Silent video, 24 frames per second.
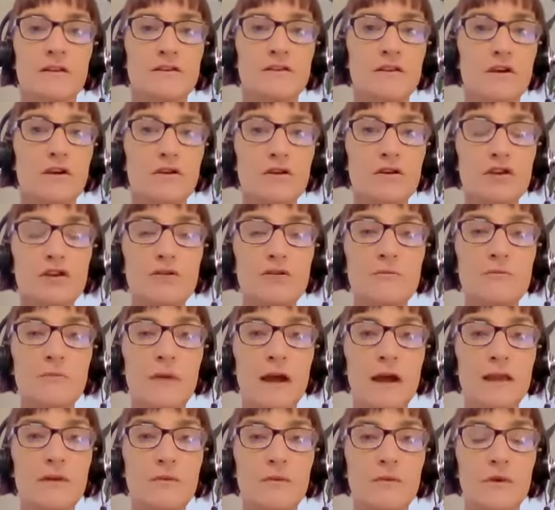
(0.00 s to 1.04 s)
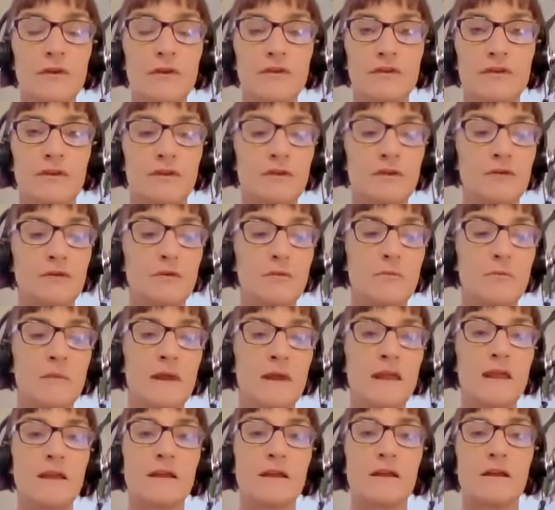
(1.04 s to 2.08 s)
So you might want to
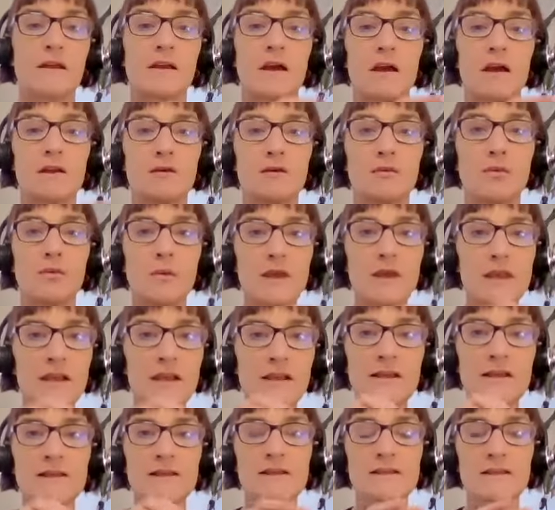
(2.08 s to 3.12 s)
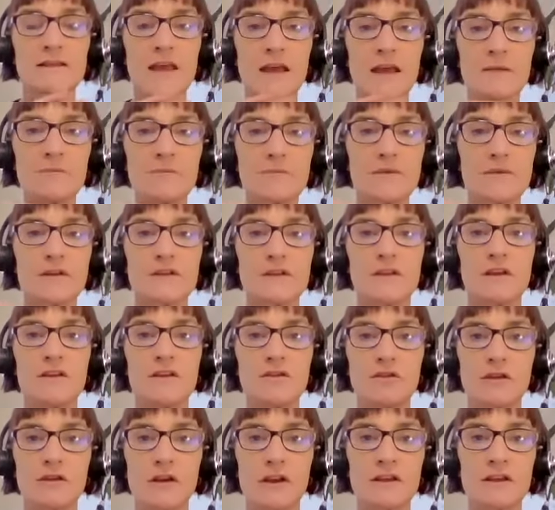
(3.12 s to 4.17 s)
make kind of weekly steps that
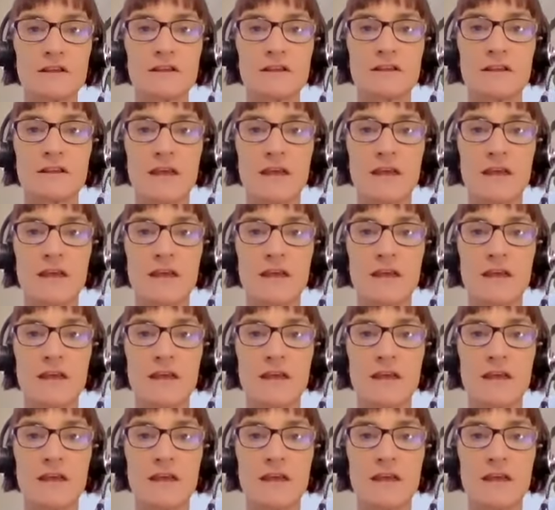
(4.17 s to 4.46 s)
you're going to